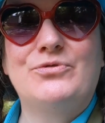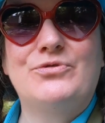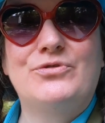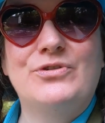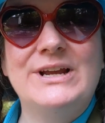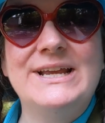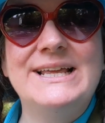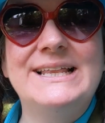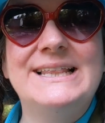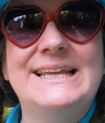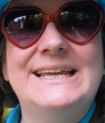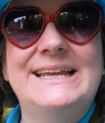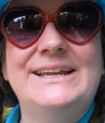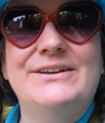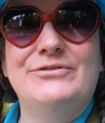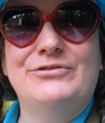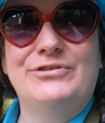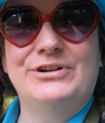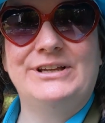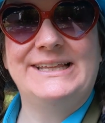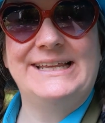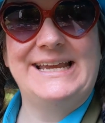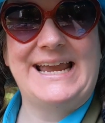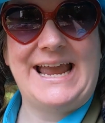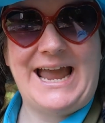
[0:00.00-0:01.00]
really,
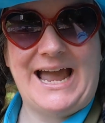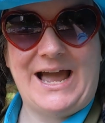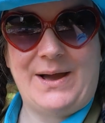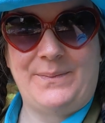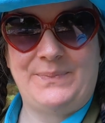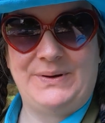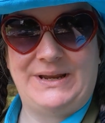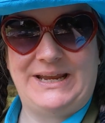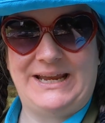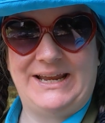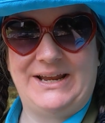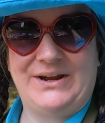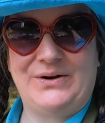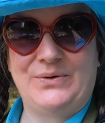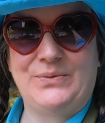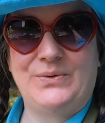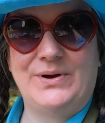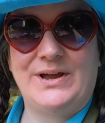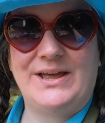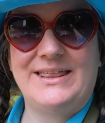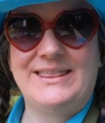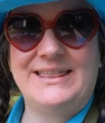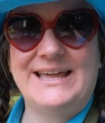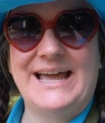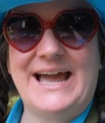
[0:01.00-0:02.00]
really happy
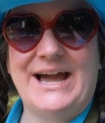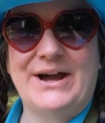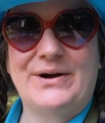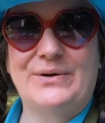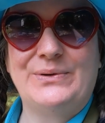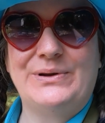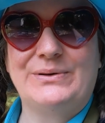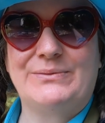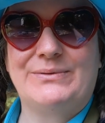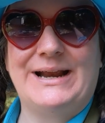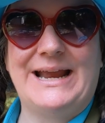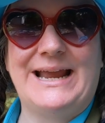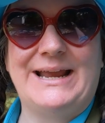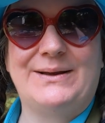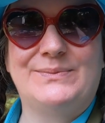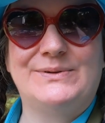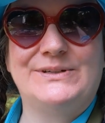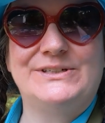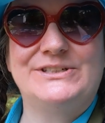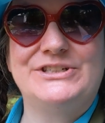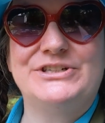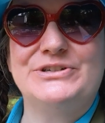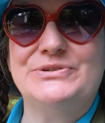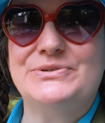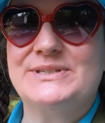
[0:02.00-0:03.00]
with how we were
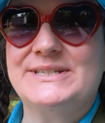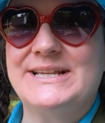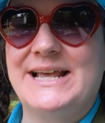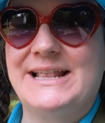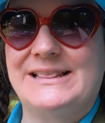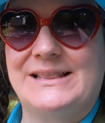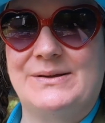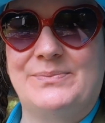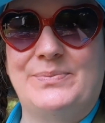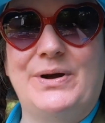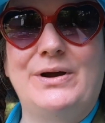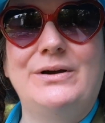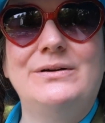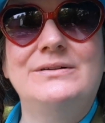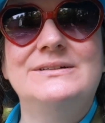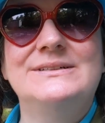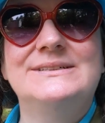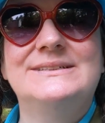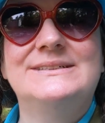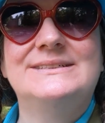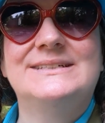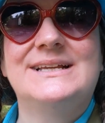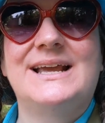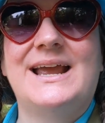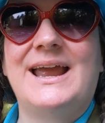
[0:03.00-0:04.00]
able to set the
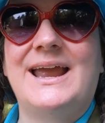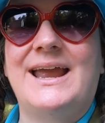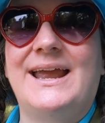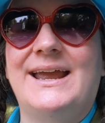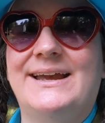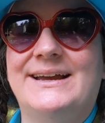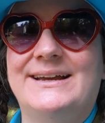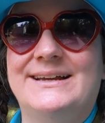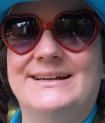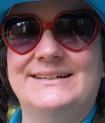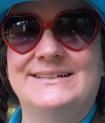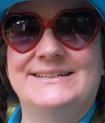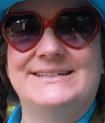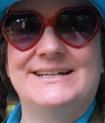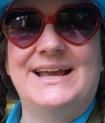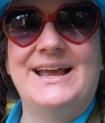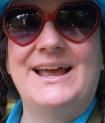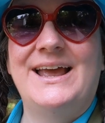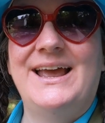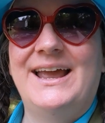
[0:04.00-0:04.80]
posts and